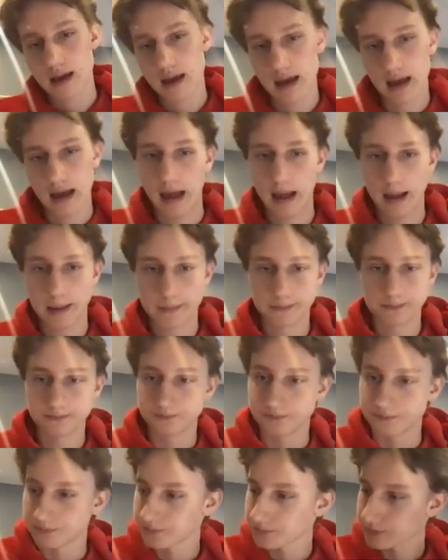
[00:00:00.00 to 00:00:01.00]

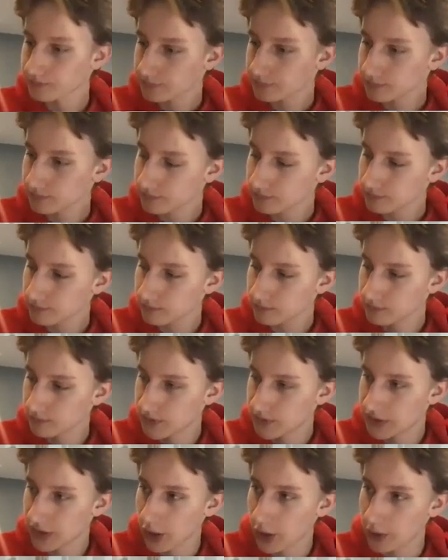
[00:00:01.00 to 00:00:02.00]

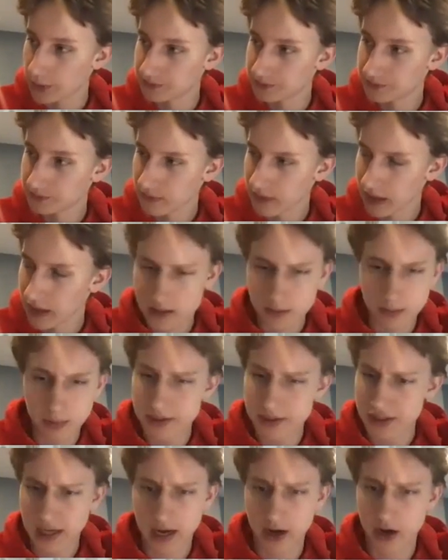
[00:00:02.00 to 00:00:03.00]
So it's a
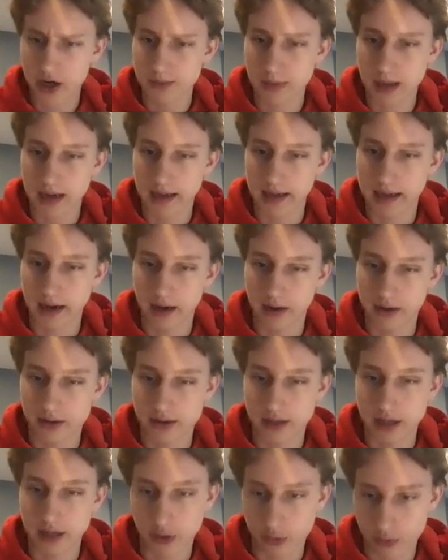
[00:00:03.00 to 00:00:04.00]
bunch of charismatic
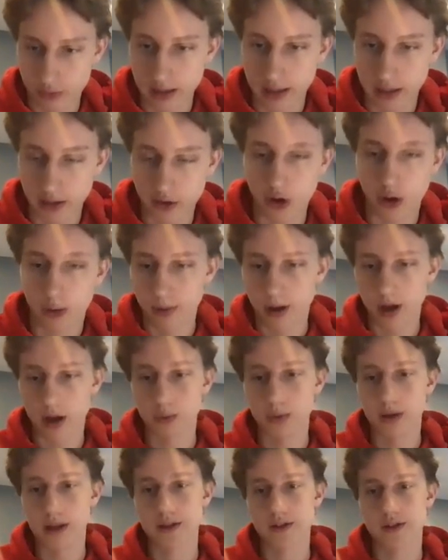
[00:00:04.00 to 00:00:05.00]
characters that you really grow a bond
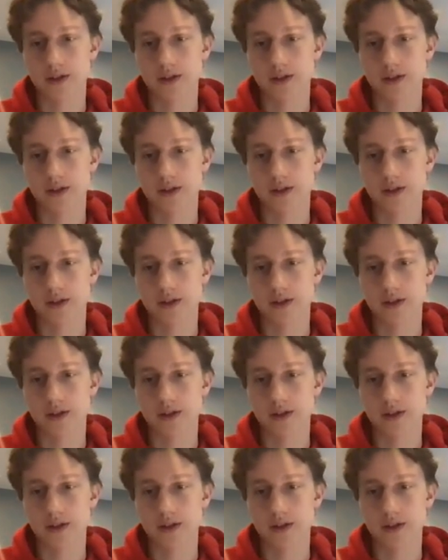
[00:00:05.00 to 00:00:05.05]
with.